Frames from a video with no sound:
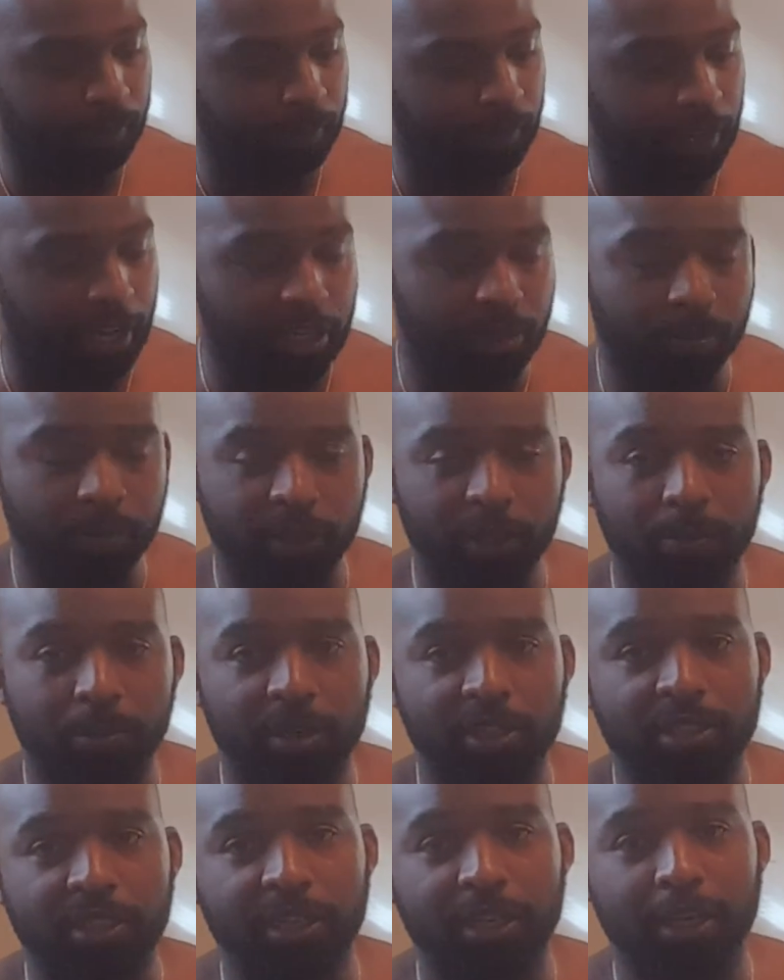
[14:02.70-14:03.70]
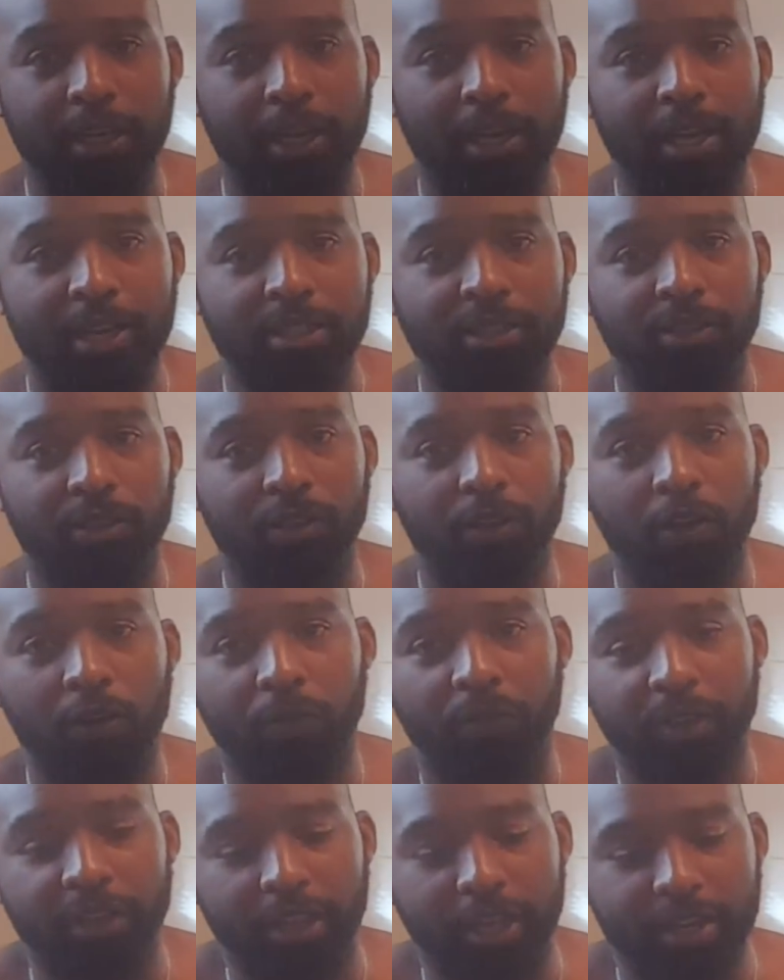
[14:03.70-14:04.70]
that's pretty much it, guys. So
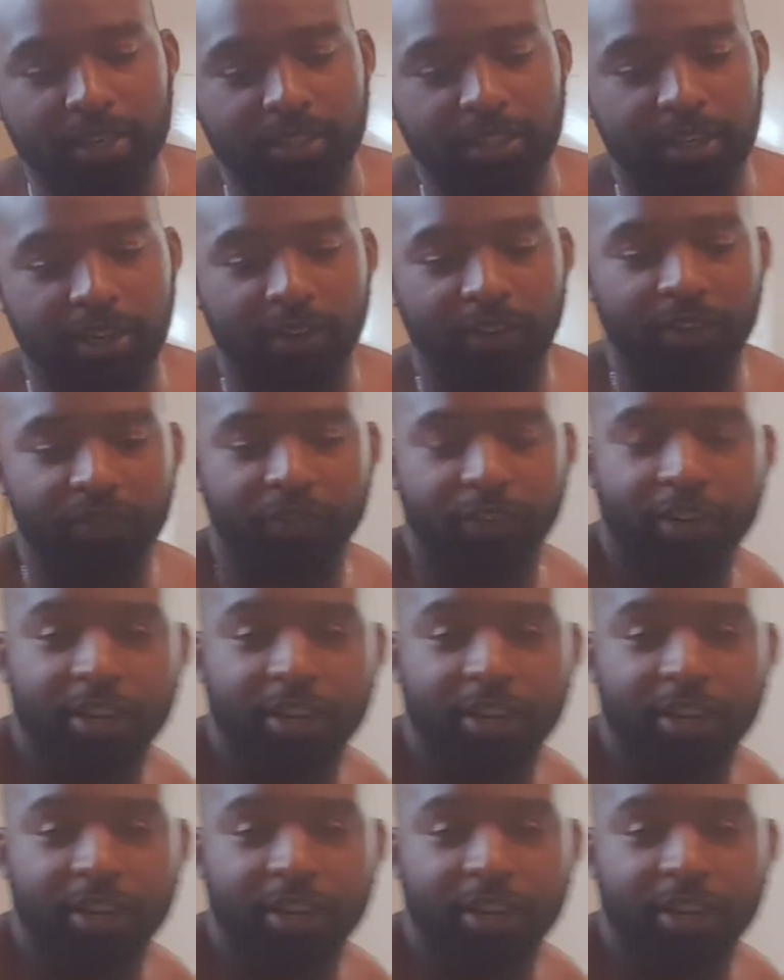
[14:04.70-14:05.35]
hopefully, like I said, for